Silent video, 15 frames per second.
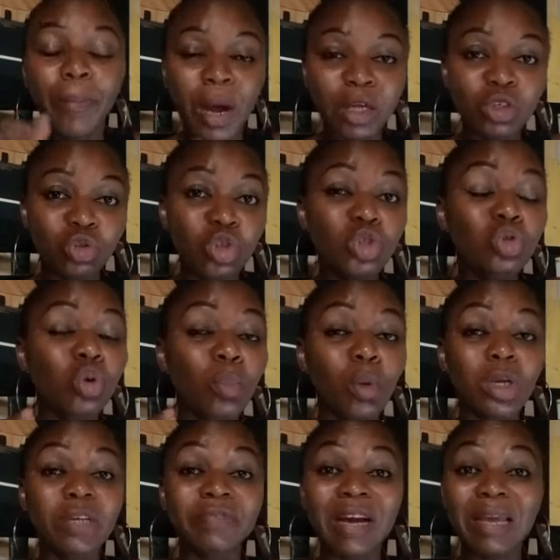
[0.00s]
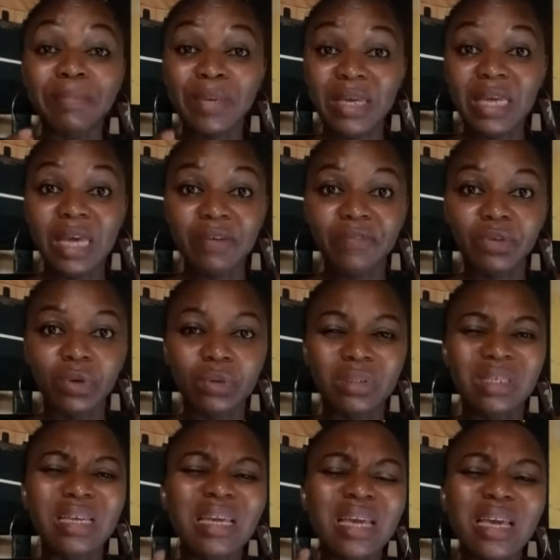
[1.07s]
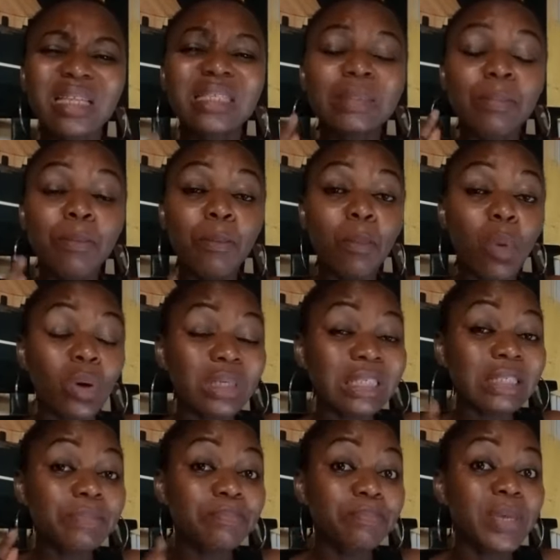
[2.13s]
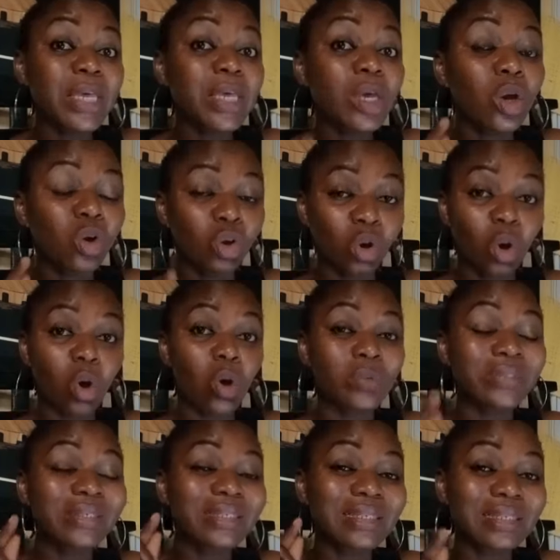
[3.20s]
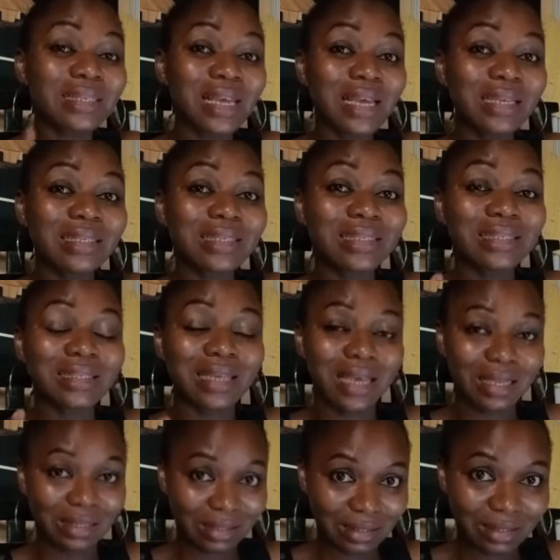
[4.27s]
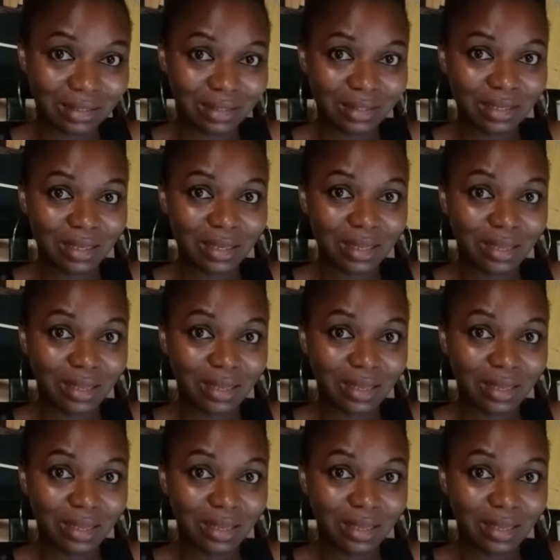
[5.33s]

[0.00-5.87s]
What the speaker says: boundaries to modify behaviors, it must be consistent.